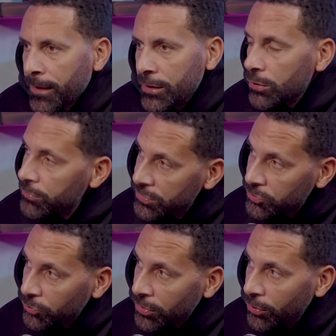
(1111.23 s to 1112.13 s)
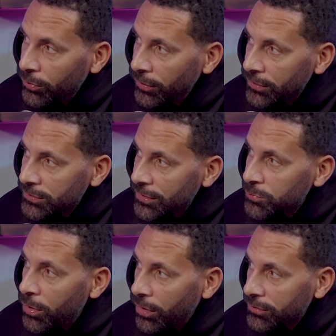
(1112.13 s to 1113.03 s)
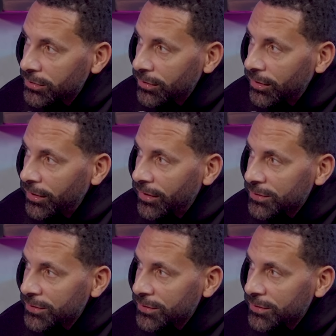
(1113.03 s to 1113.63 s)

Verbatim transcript: he's obviously thought no. And you're gonna go viral. You're gonna go